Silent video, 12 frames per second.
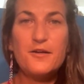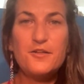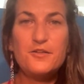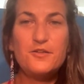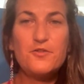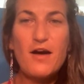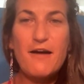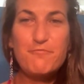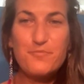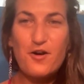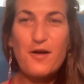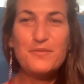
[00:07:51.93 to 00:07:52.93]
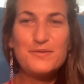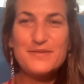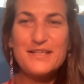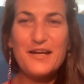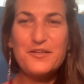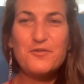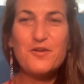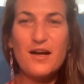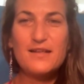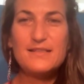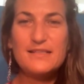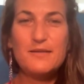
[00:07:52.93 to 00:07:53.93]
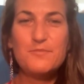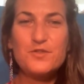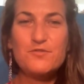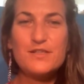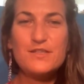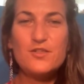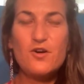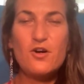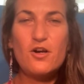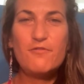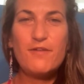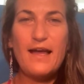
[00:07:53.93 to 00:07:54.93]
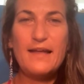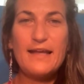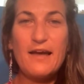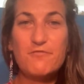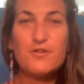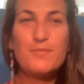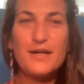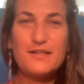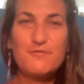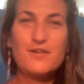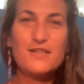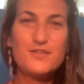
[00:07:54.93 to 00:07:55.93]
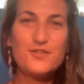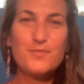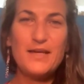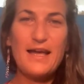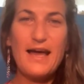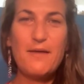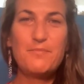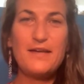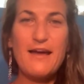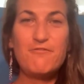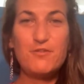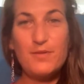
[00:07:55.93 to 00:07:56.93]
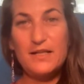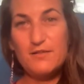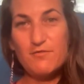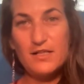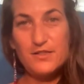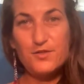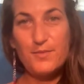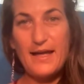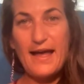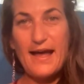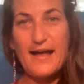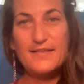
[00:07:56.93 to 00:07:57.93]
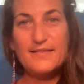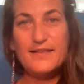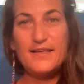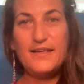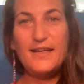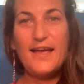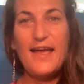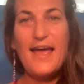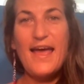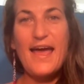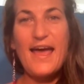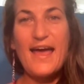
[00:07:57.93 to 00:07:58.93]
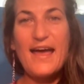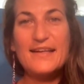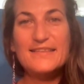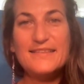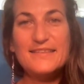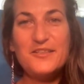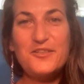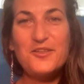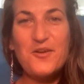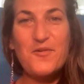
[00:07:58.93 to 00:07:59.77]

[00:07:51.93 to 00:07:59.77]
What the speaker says: you have problems that you can't seem to resolve, and everybody wants to be happy, everybody wants to be healthy and, you know,